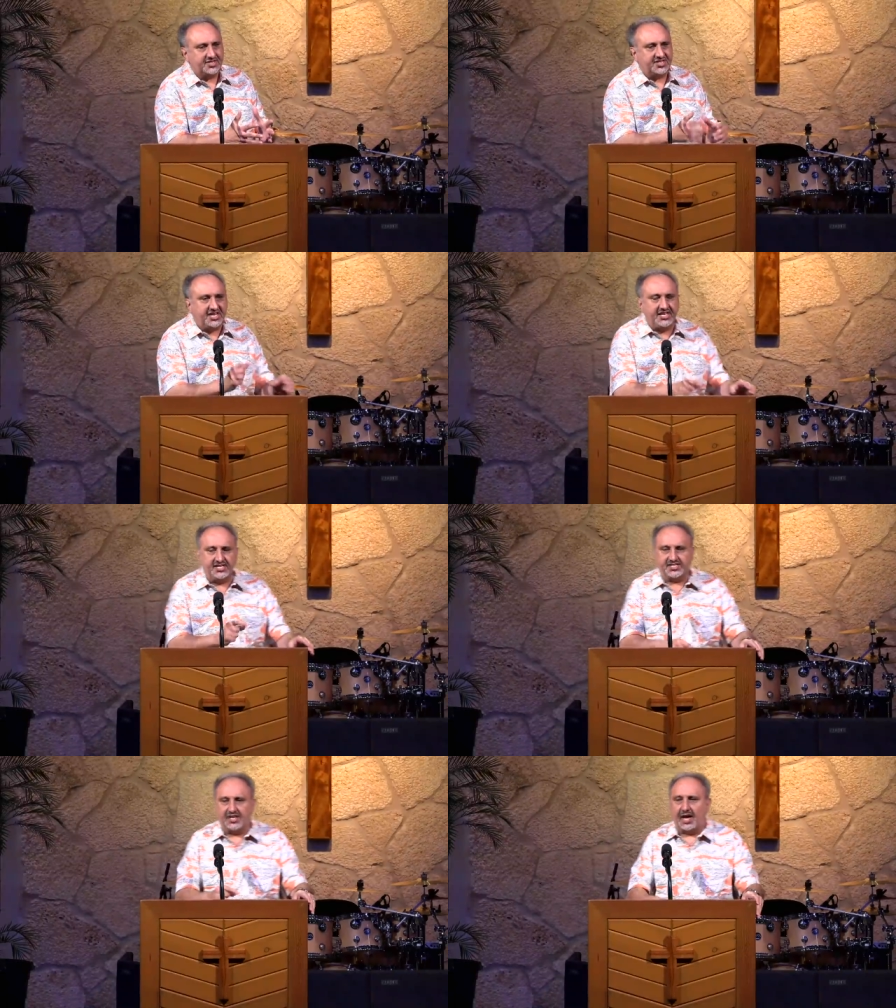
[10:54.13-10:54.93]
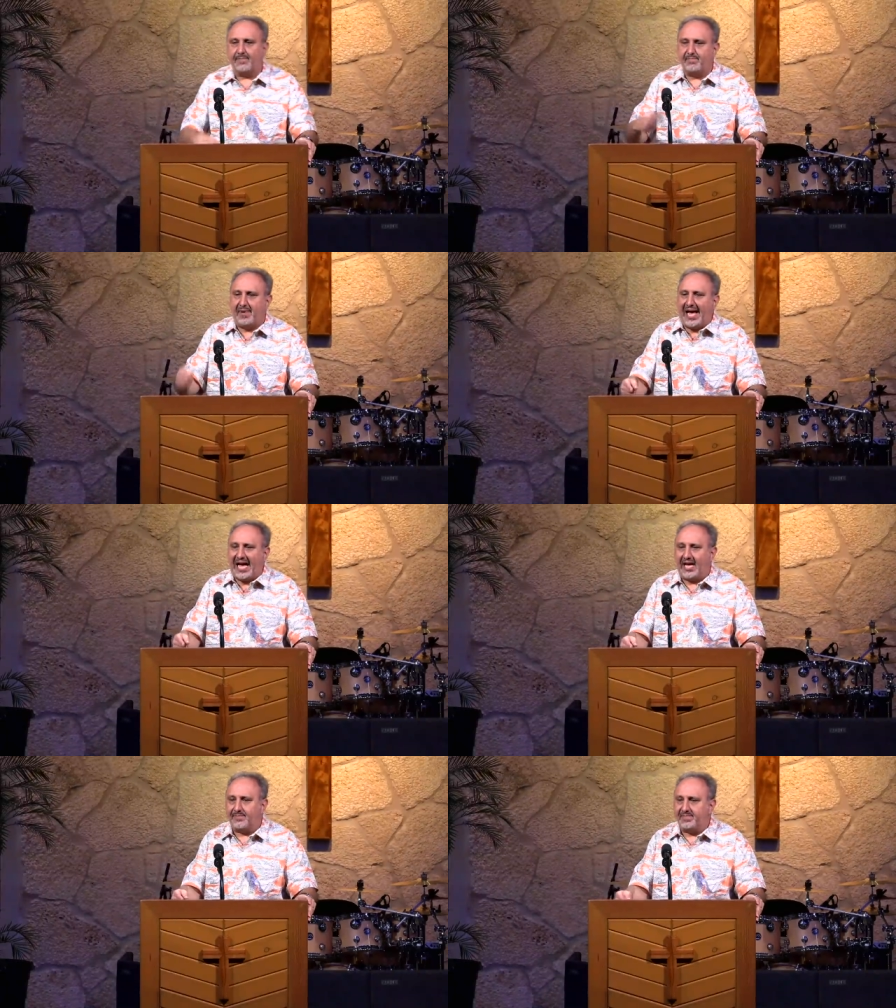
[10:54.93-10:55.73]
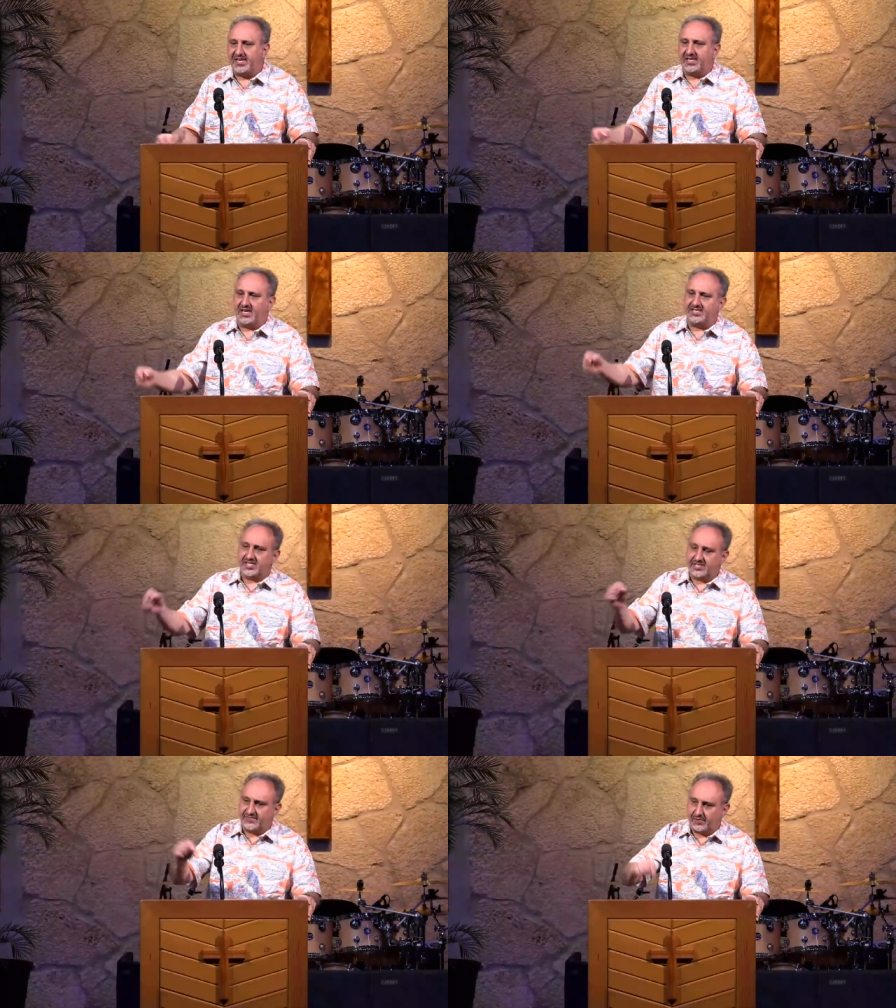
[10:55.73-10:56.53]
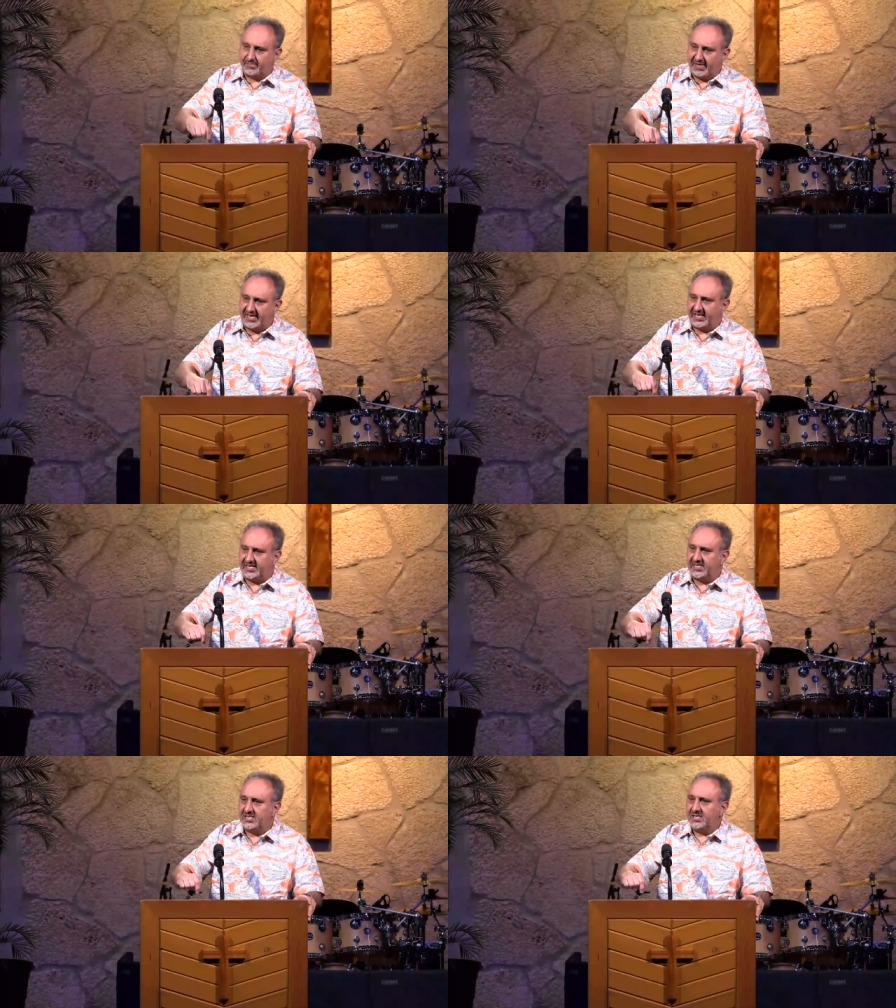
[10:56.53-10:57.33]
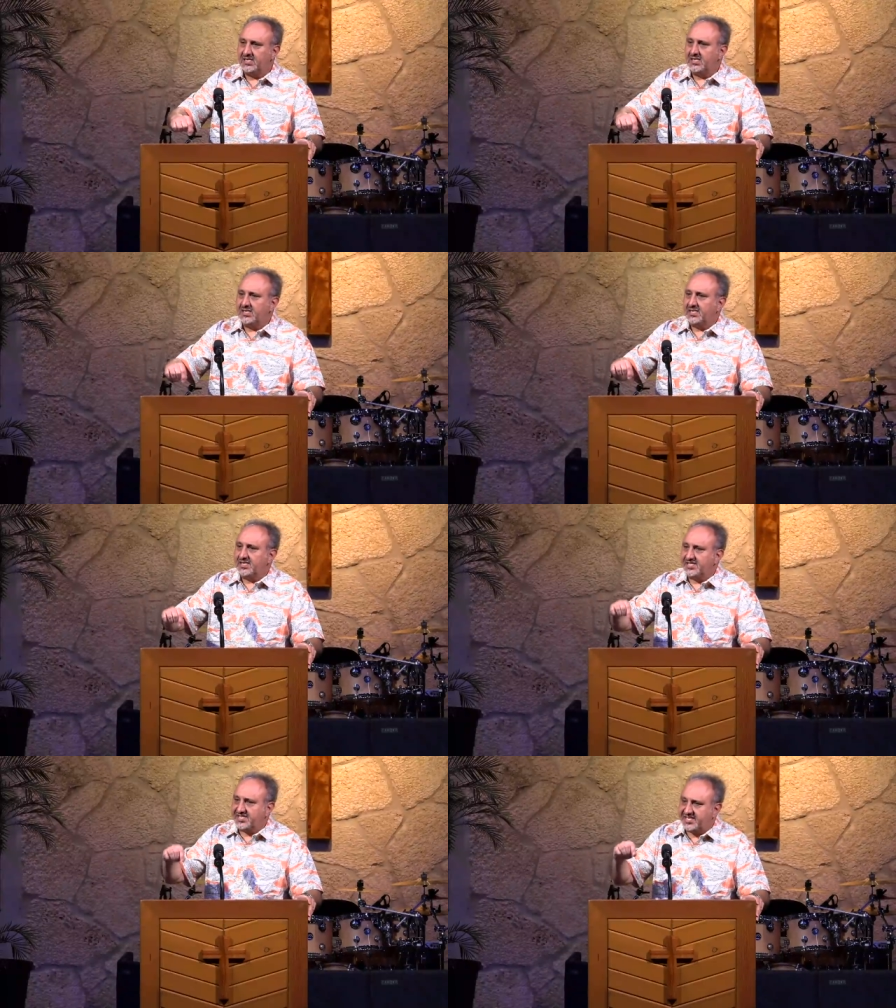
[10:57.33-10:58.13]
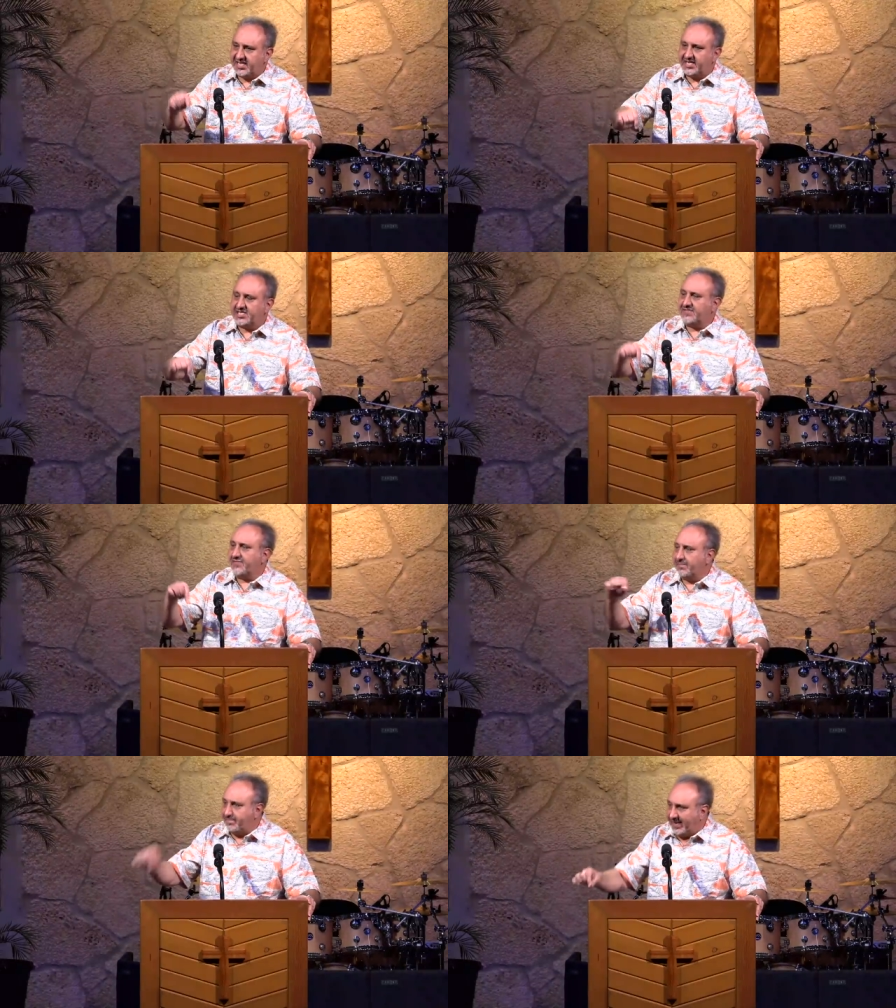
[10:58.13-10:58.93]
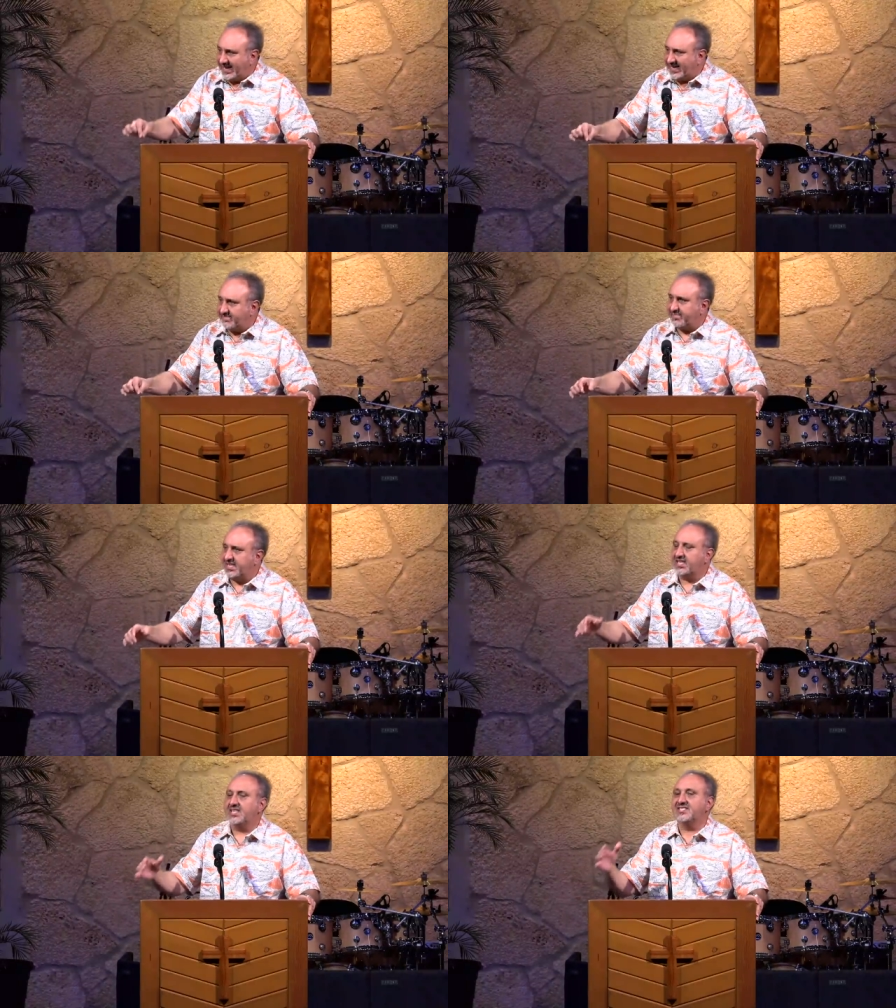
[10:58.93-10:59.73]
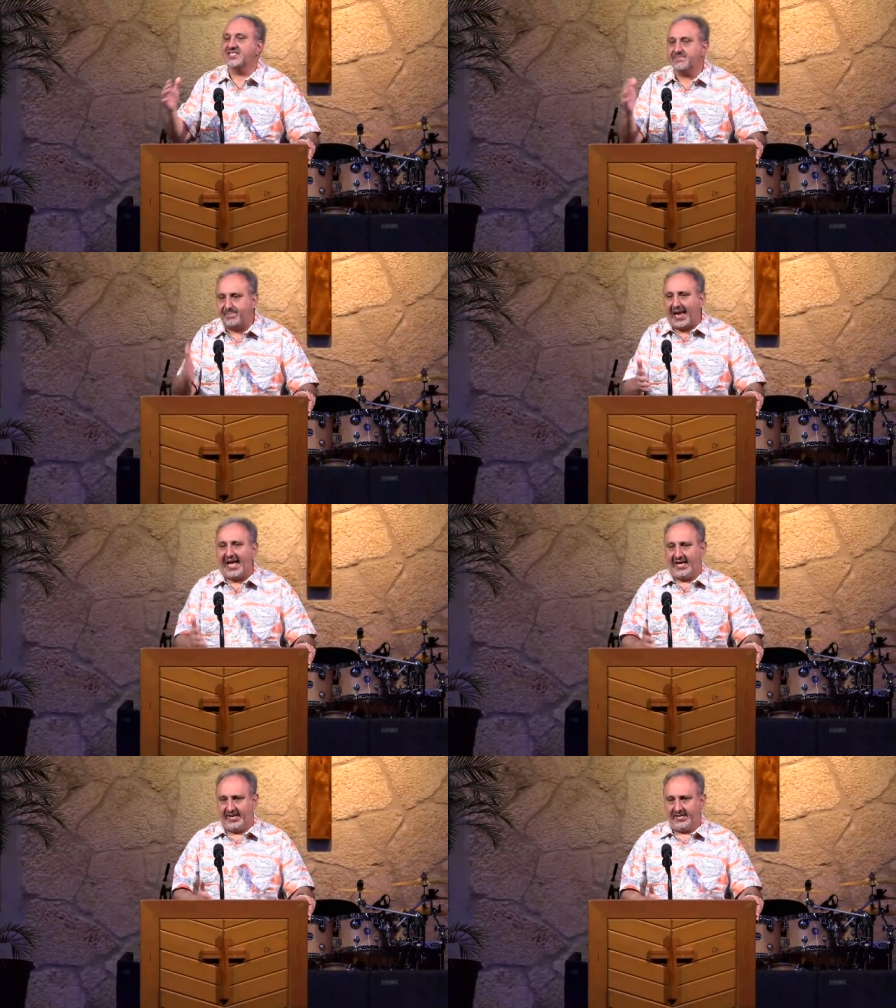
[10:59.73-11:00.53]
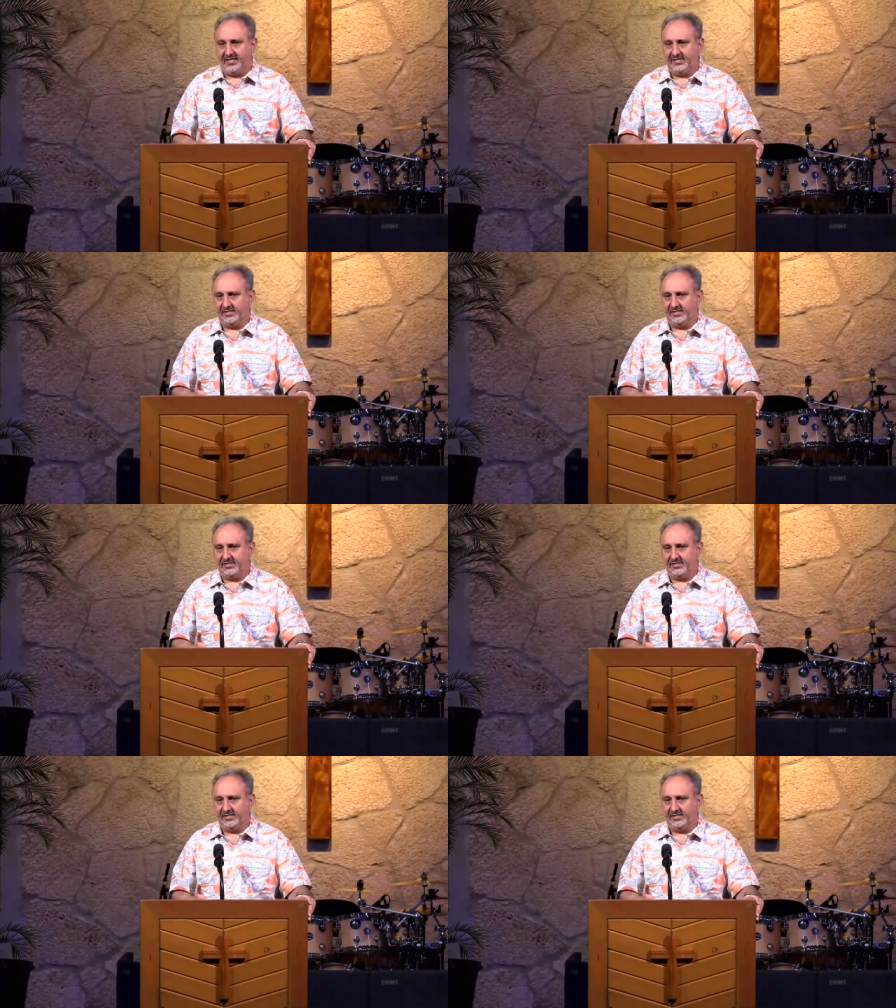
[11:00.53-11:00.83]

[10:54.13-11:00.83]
Sin is not bad because it's forbidden. Sin is forbidden because it's bad.